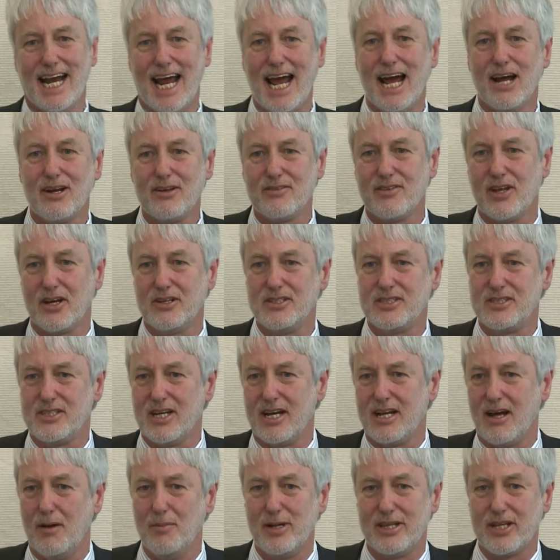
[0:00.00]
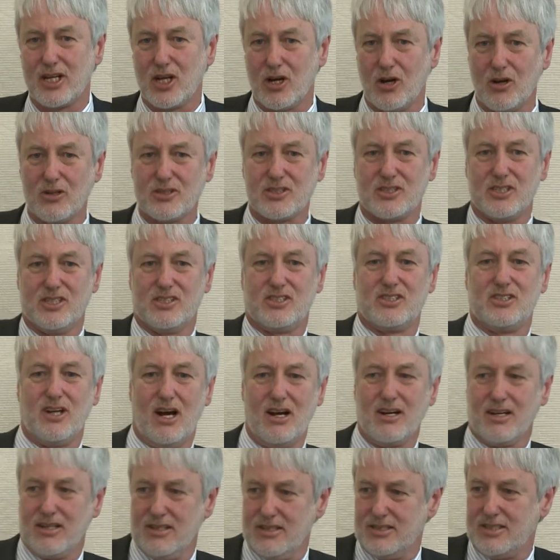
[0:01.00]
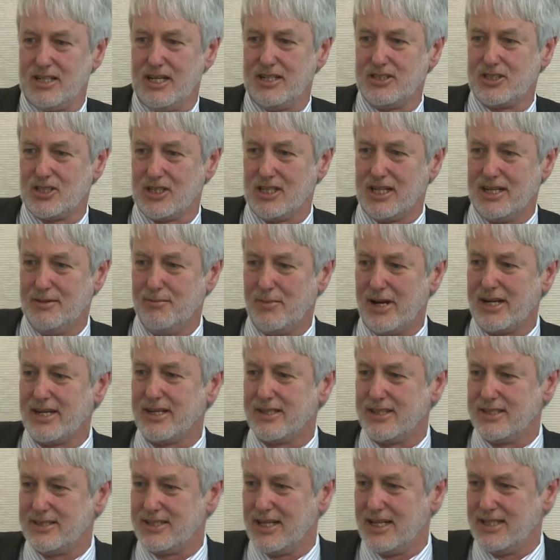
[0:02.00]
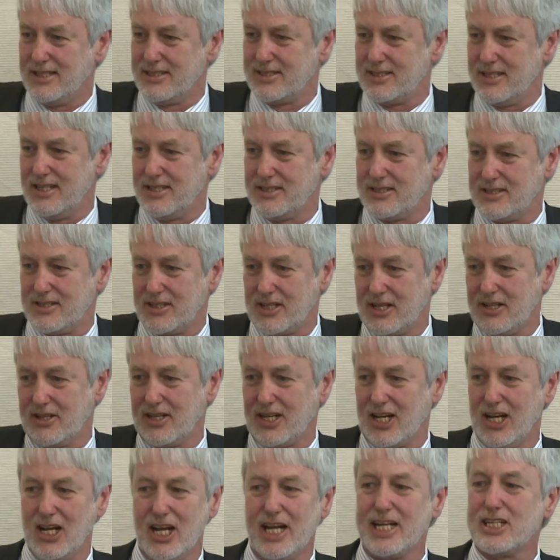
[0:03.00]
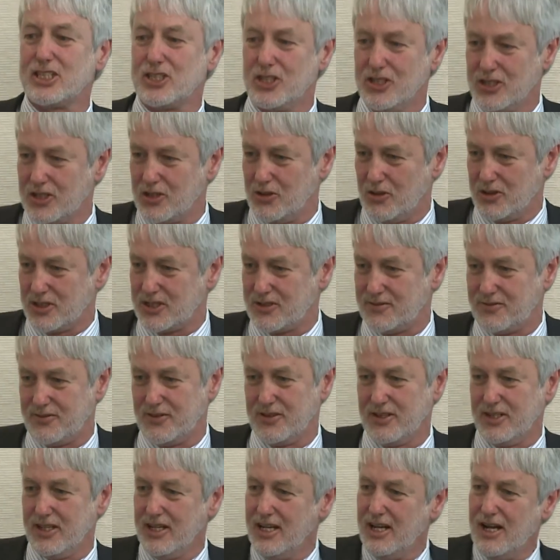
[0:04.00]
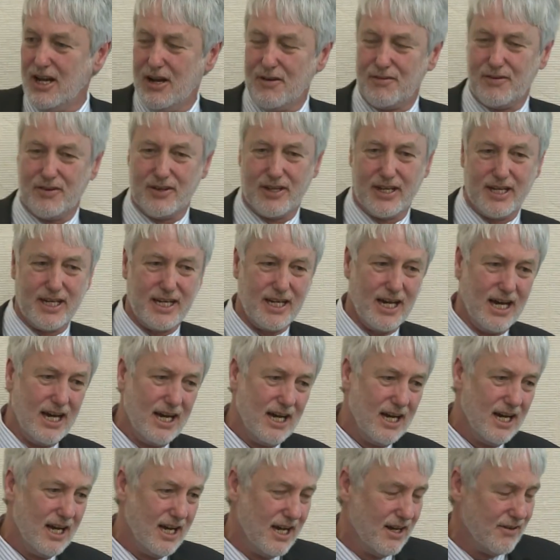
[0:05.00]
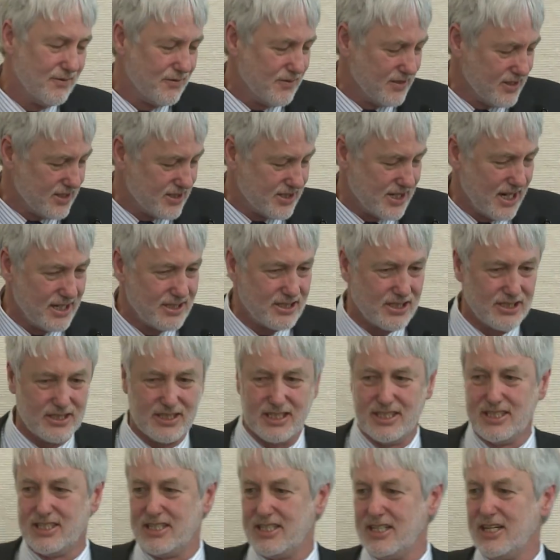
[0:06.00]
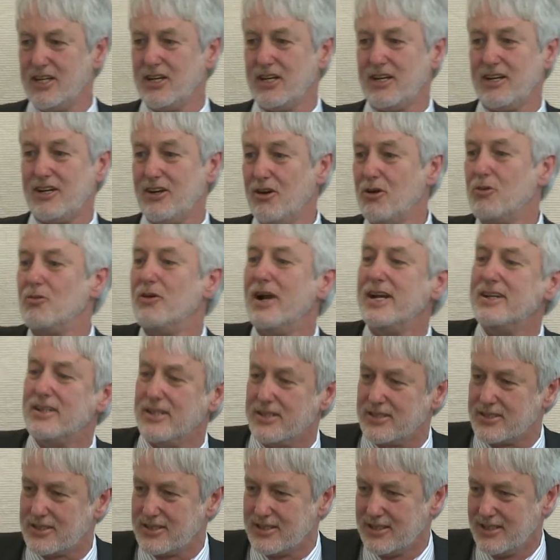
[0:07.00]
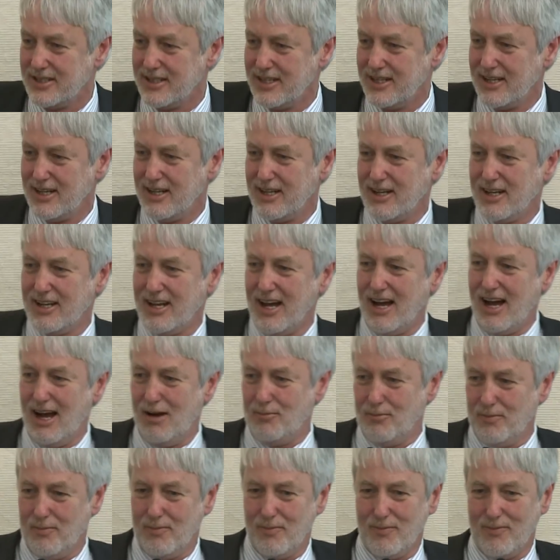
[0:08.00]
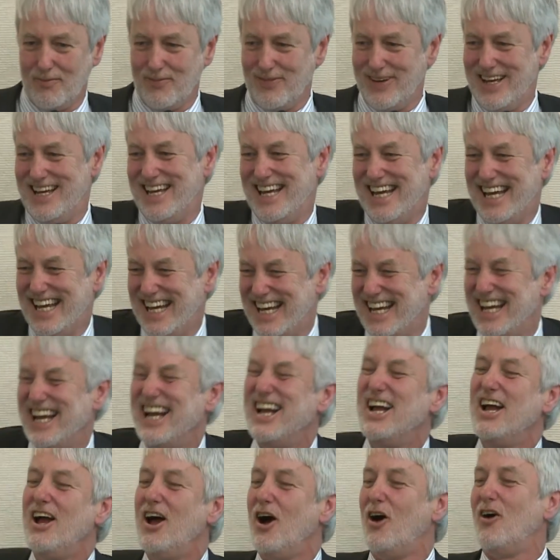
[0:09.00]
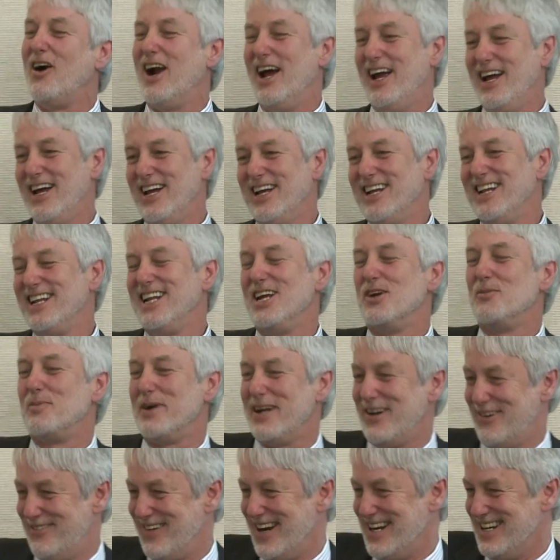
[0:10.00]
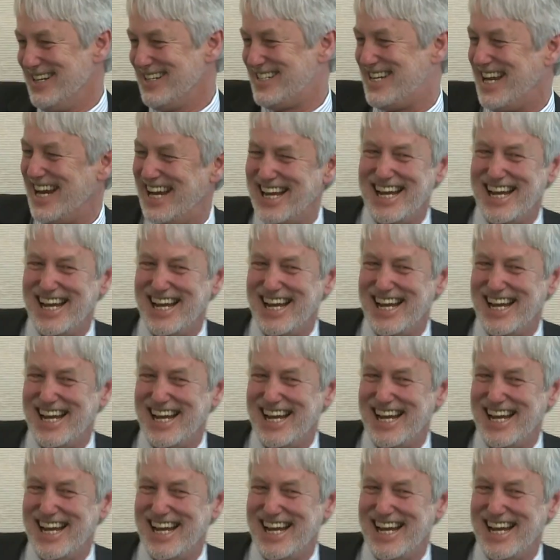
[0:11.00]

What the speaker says: out of those data. I mean, the cost is sunk essentially in many of the data sets. The collection cost for the census is horrendous. All right, a little bit horrendous.